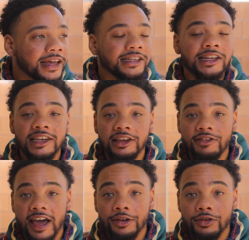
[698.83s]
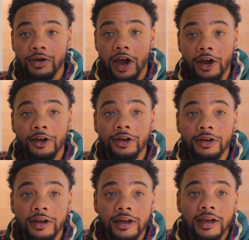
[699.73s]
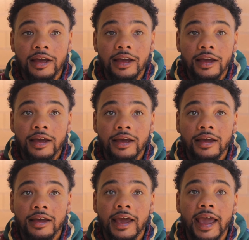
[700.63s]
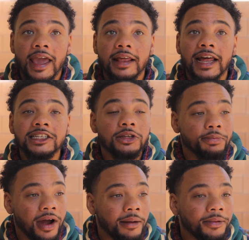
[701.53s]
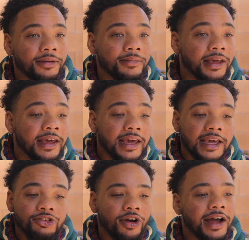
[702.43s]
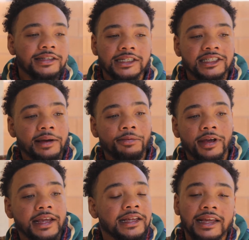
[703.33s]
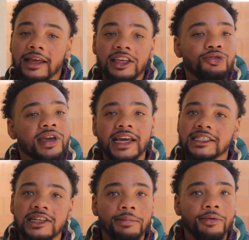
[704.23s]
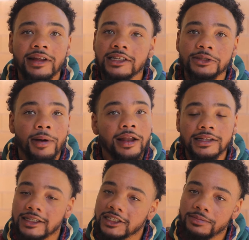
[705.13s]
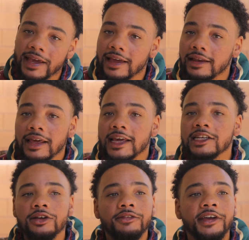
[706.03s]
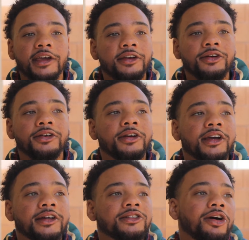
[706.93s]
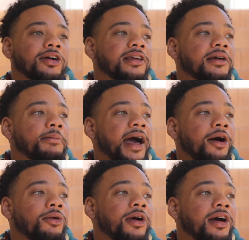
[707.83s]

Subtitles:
devalue her? And that's the problem. He tries to separate. You can't separate these politics, man. He's over here talking about,